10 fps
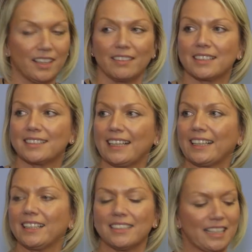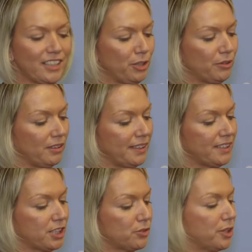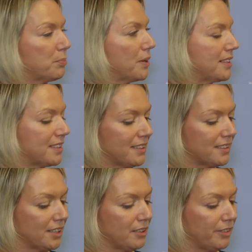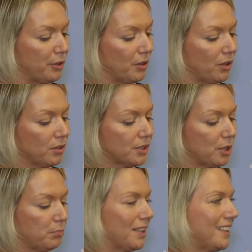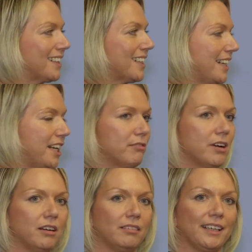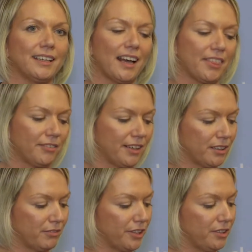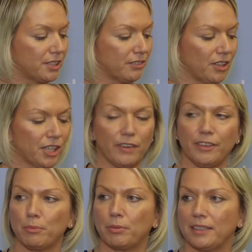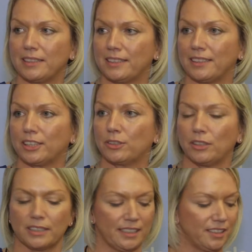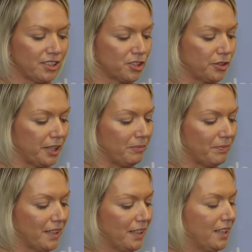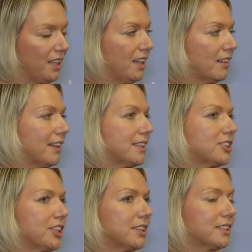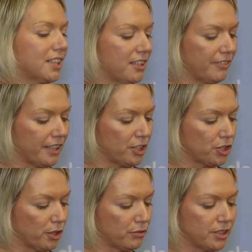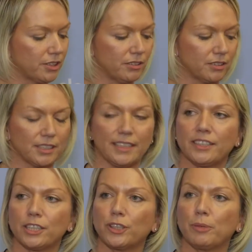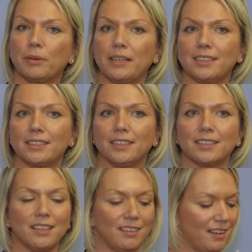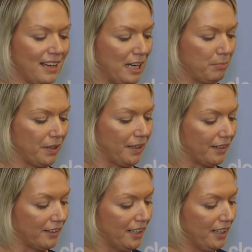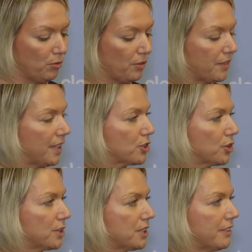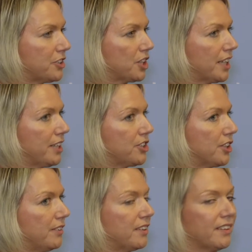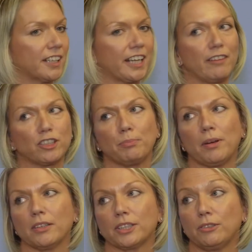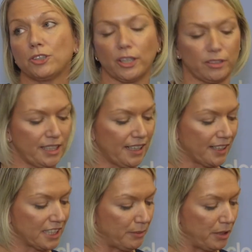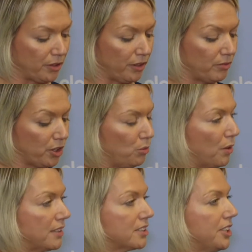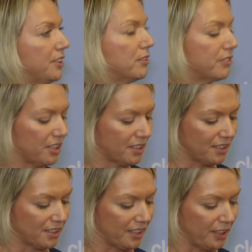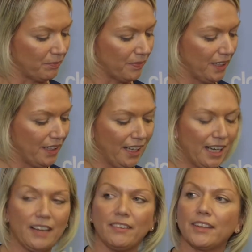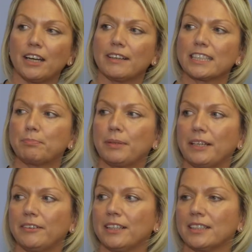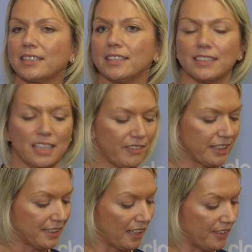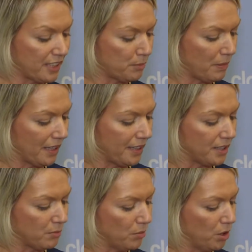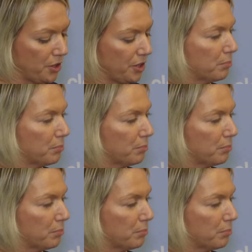The second annual Industry Apprentice Survey will also play a key role in gathering the views of our current apprentices across industry. Last year's survey showed results that industry apprentices are happier with their choice of education than their counterparts who chose the academic route and who went to university, and that their experiences have inspired more young